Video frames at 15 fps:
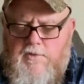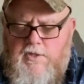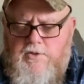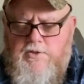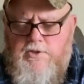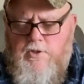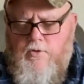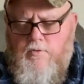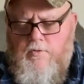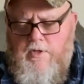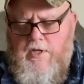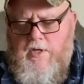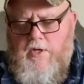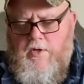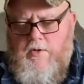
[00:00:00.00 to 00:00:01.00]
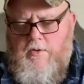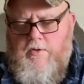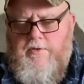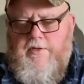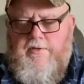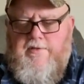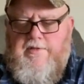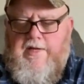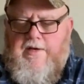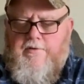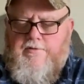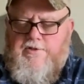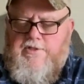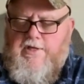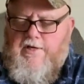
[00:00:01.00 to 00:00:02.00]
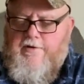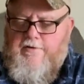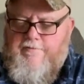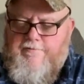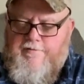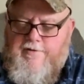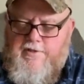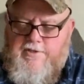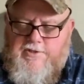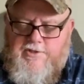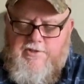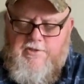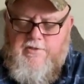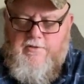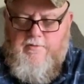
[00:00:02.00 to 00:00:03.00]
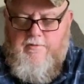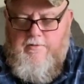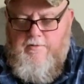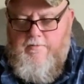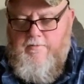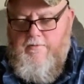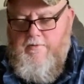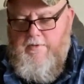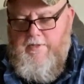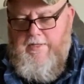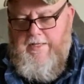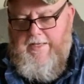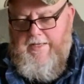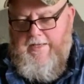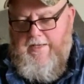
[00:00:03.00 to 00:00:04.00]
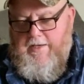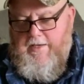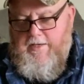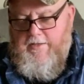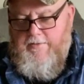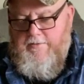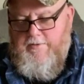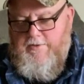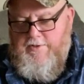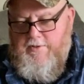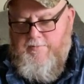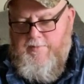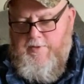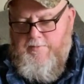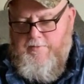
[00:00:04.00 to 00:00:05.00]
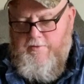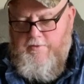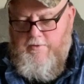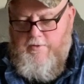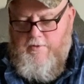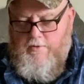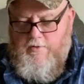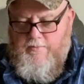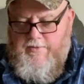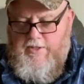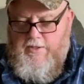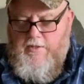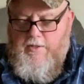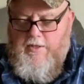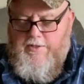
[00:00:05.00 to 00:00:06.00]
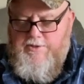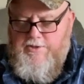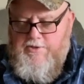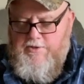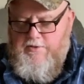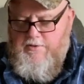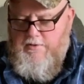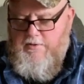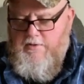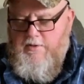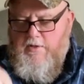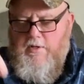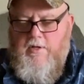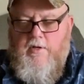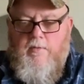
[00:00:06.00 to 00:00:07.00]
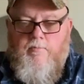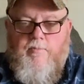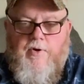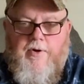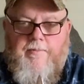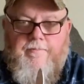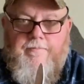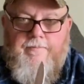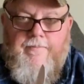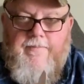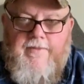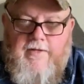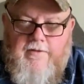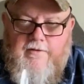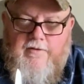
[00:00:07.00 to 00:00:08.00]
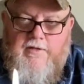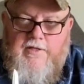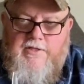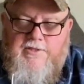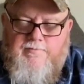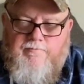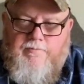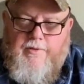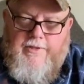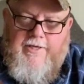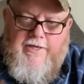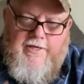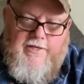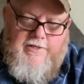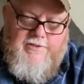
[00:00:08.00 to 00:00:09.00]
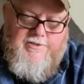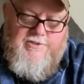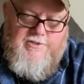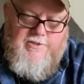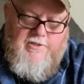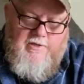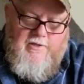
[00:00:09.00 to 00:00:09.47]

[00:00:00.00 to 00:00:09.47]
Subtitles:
So the downside of this, and some people are going to call me nuts, but these blades